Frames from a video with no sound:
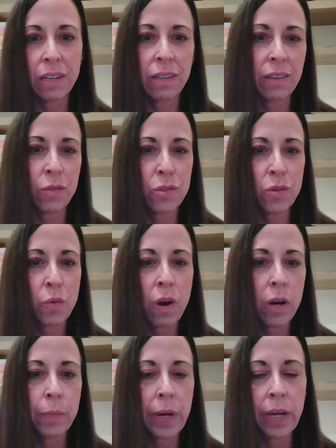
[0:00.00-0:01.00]
there was no
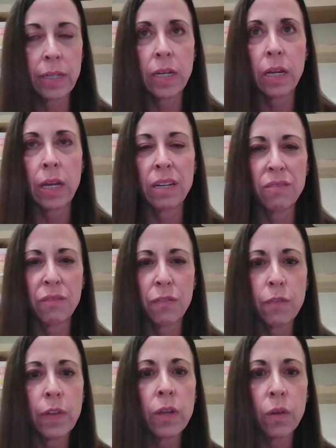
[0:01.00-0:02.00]
heart behind it. I didn't
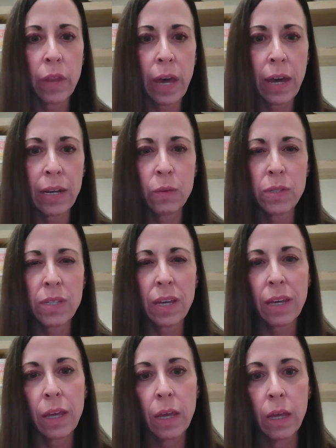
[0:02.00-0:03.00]
feel that. I was
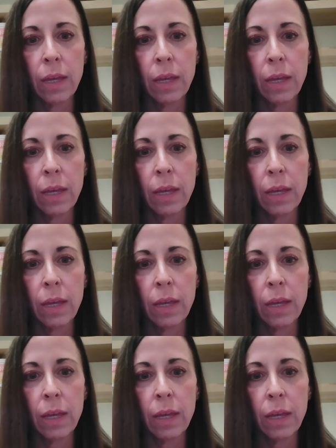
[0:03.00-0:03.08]
like,